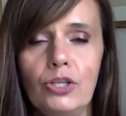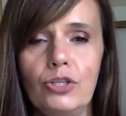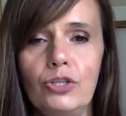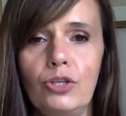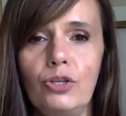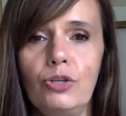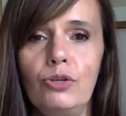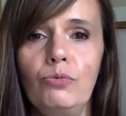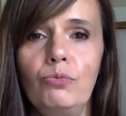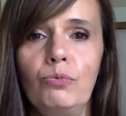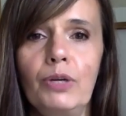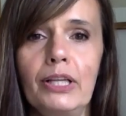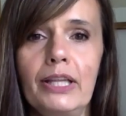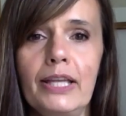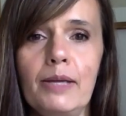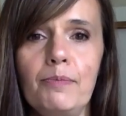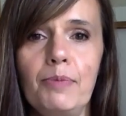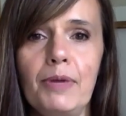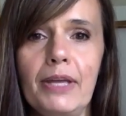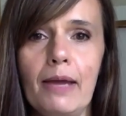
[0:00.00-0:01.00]
to
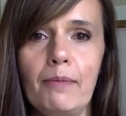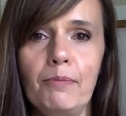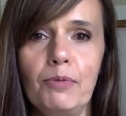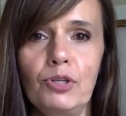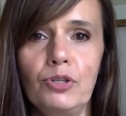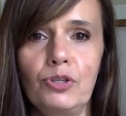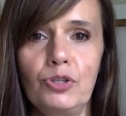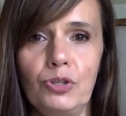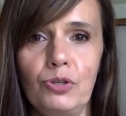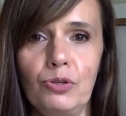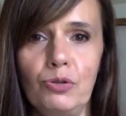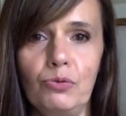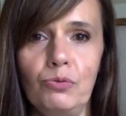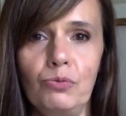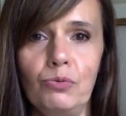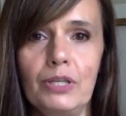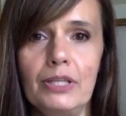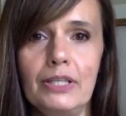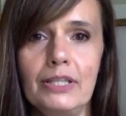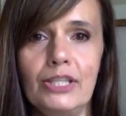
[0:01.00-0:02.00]
really be able
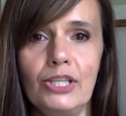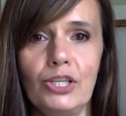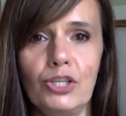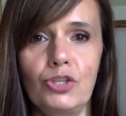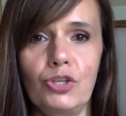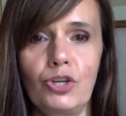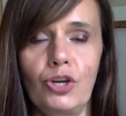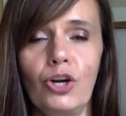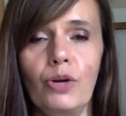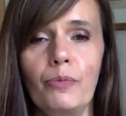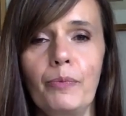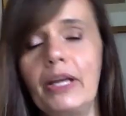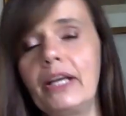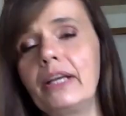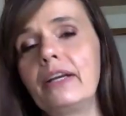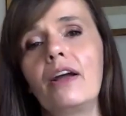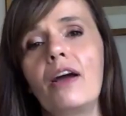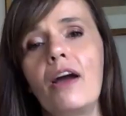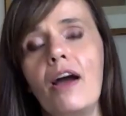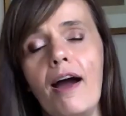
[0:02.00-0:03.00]
to
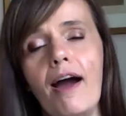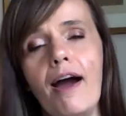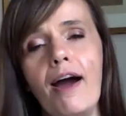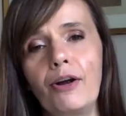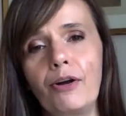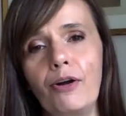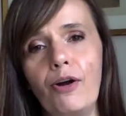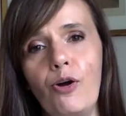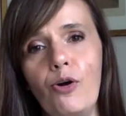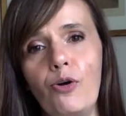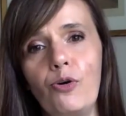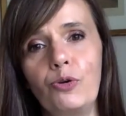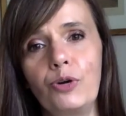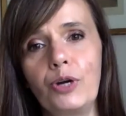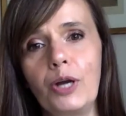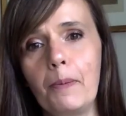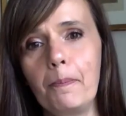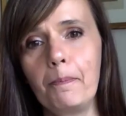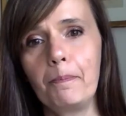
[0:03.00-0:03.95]
determine our own